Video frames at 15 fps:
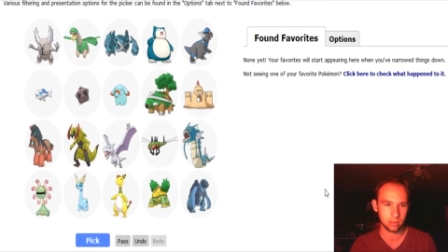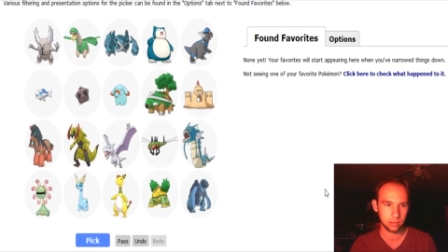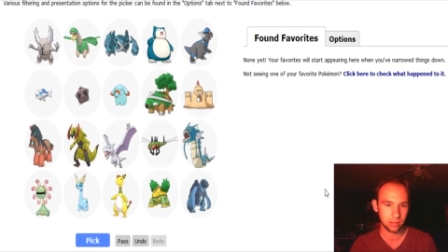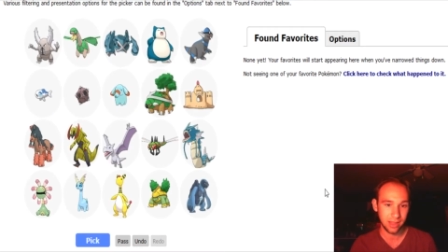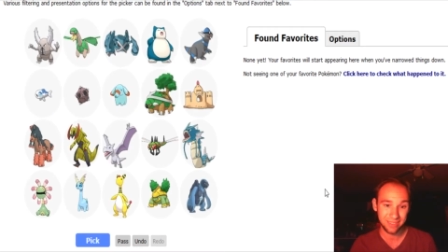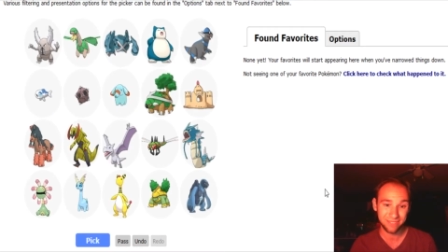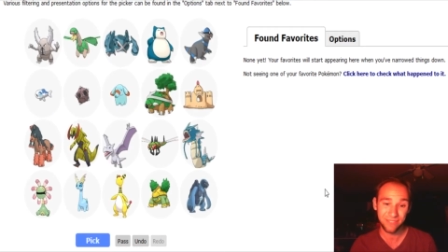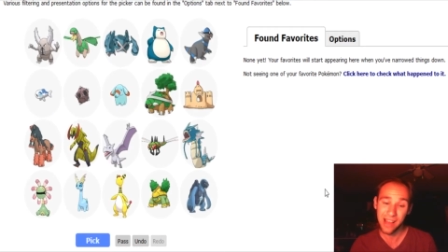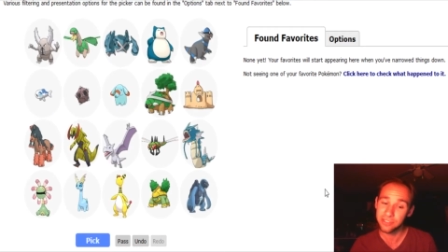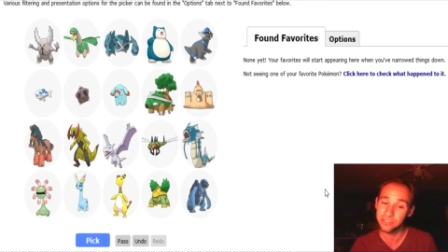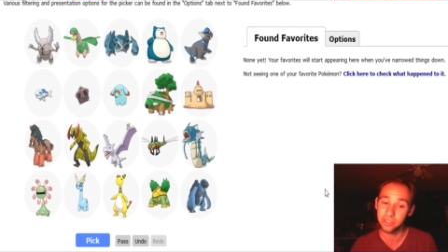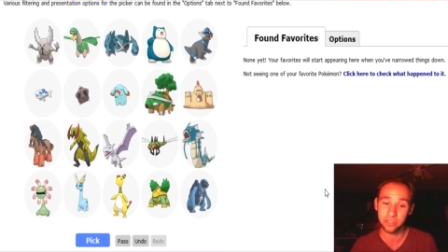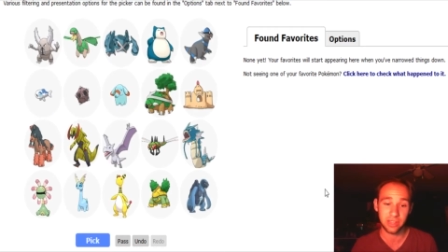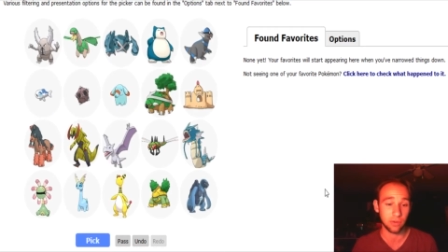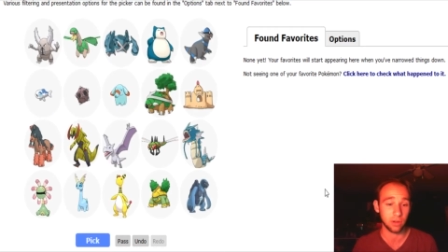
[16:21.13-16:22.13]
A lot of
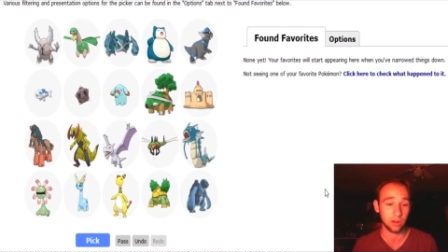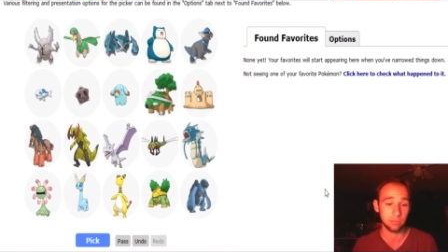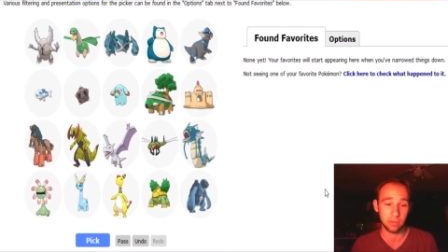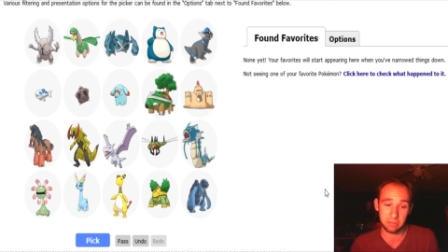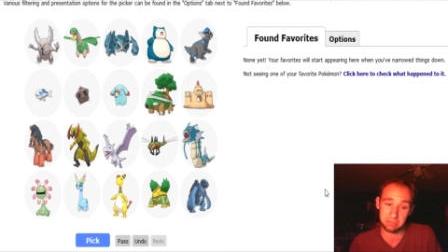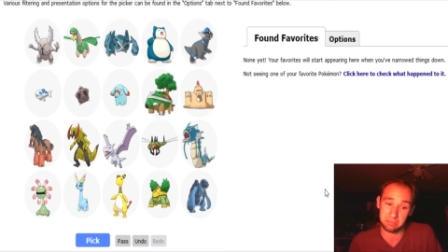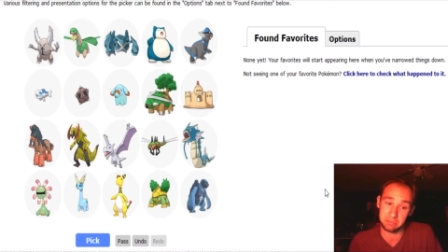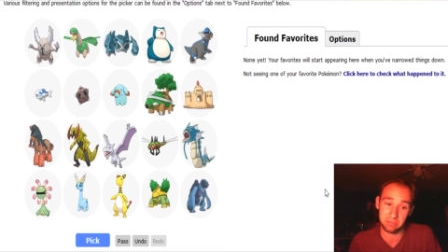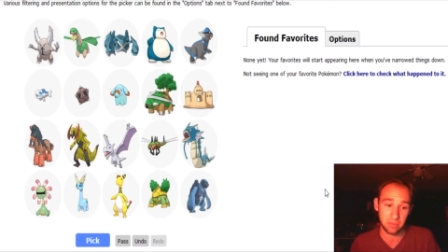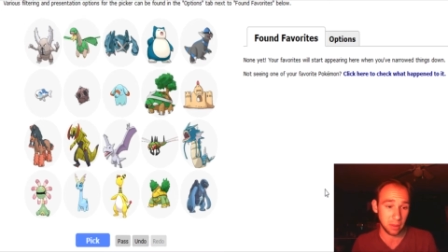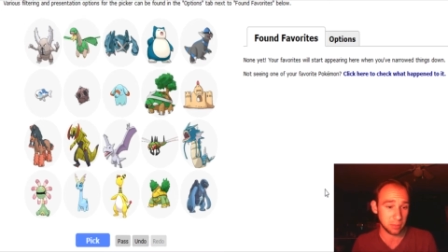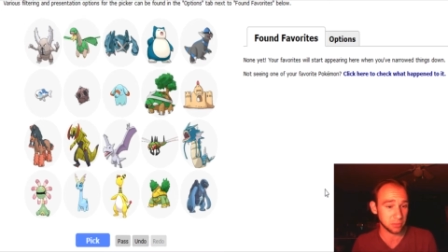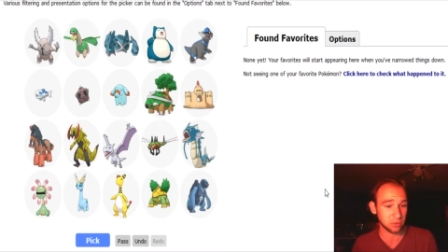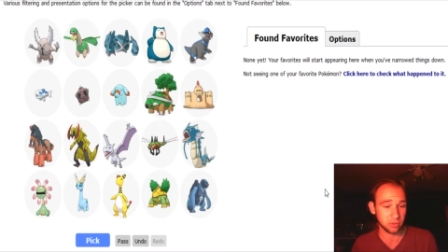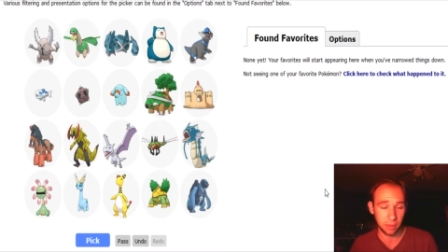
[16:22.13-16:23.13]
fossils in that one, but I'm
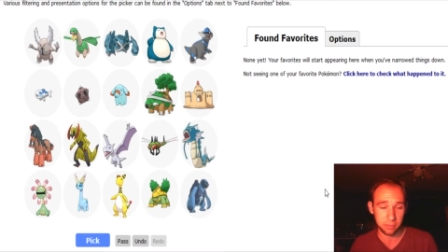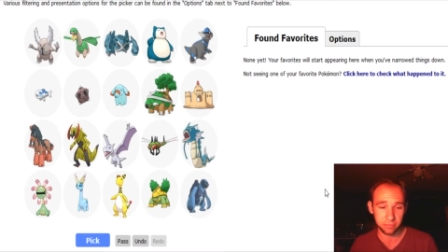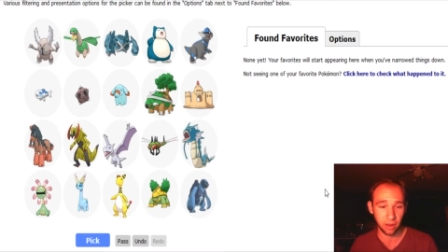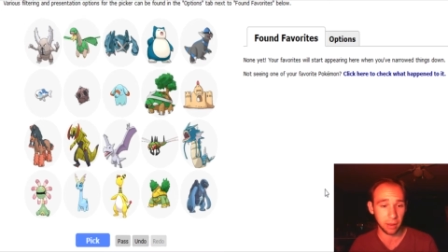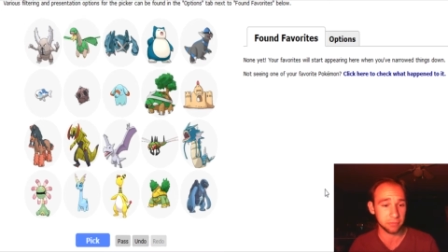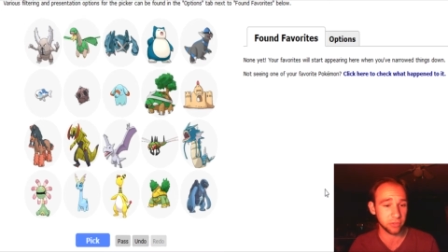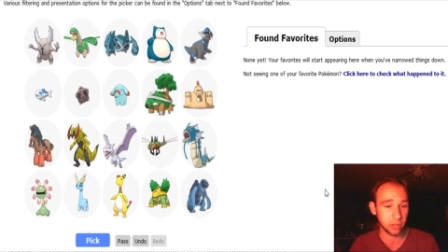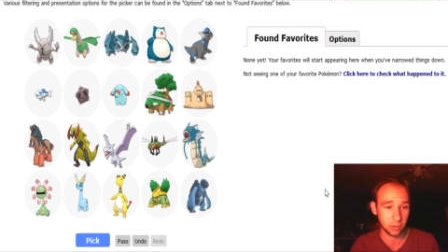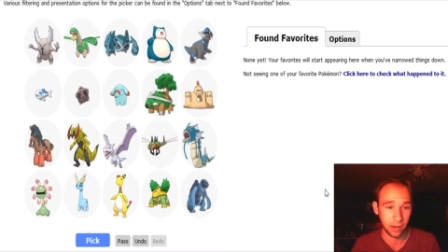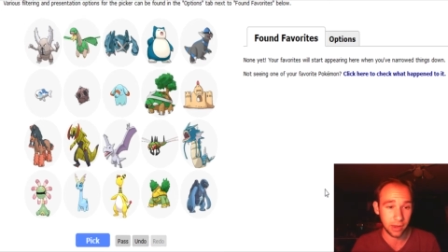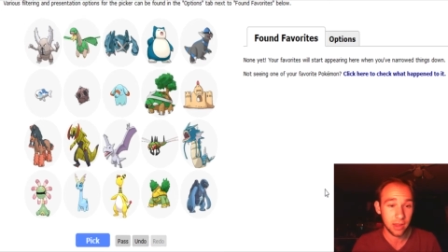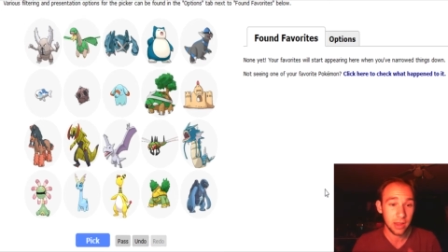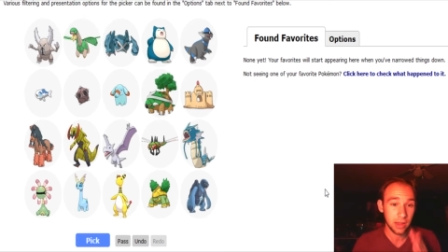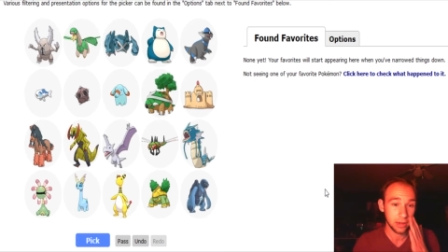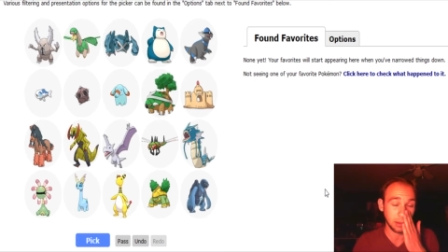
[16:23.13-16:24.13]
just, I'm, I'm feeling it.
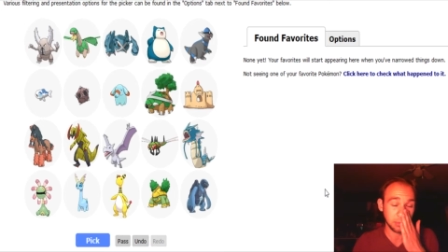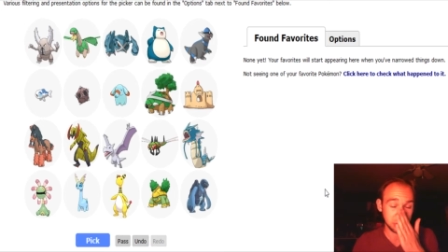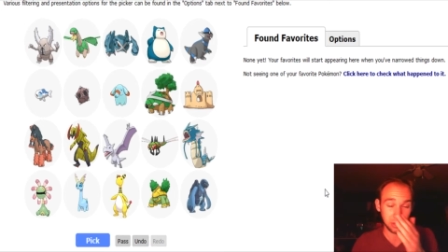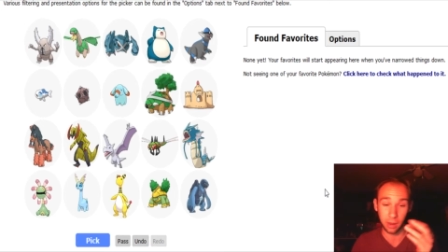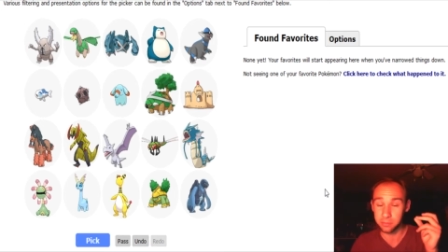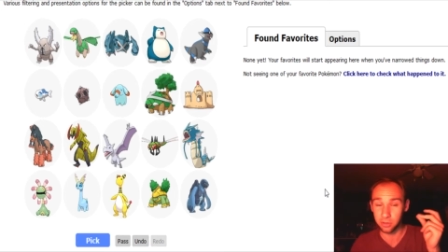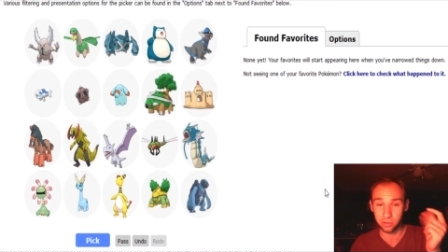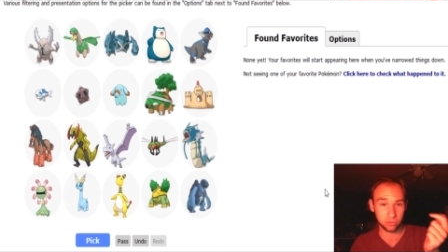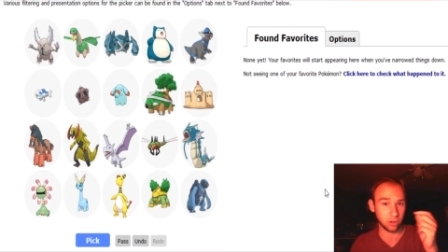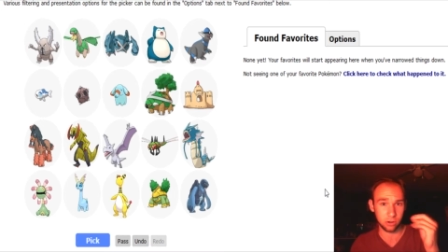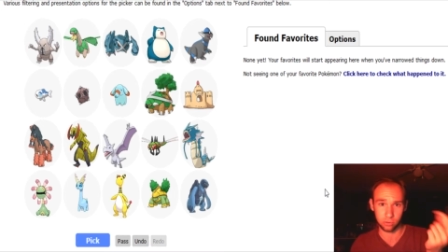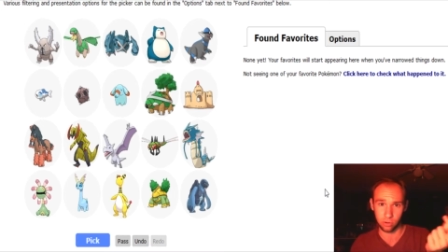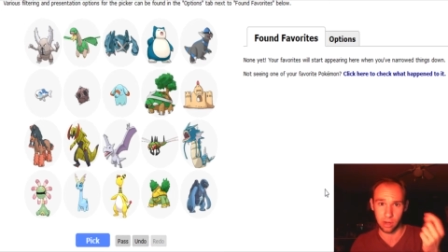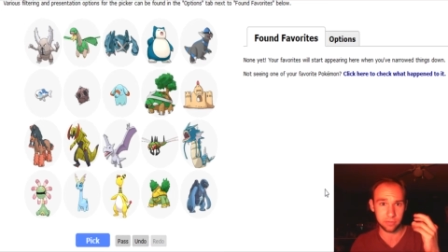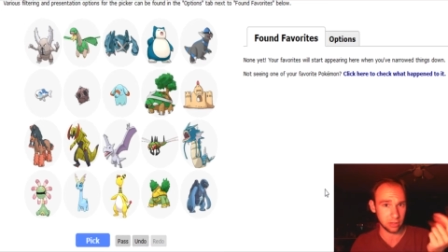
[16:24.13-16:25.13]
Now I'm just, I'm just start
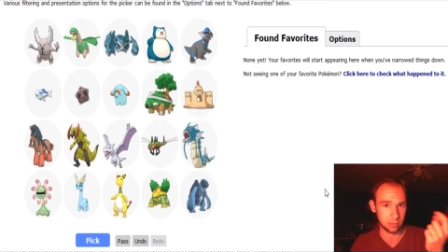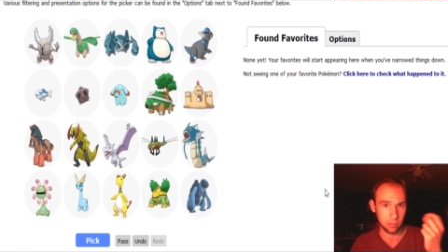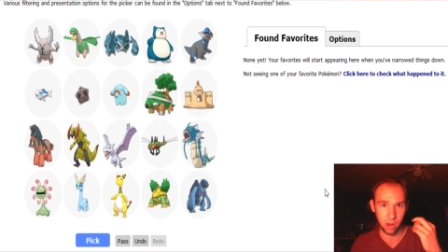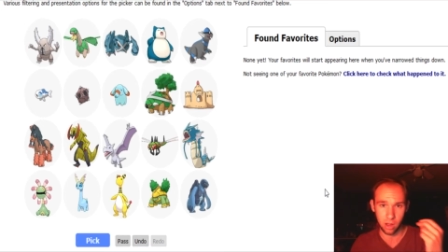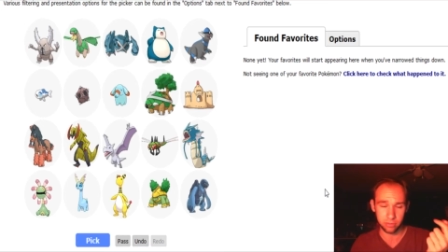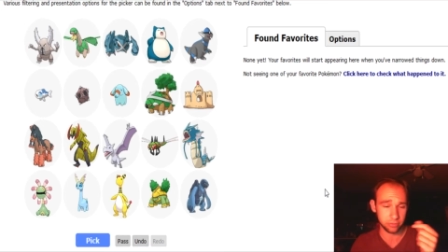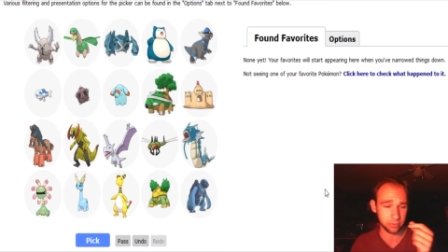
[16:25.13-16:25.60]
rifling them off,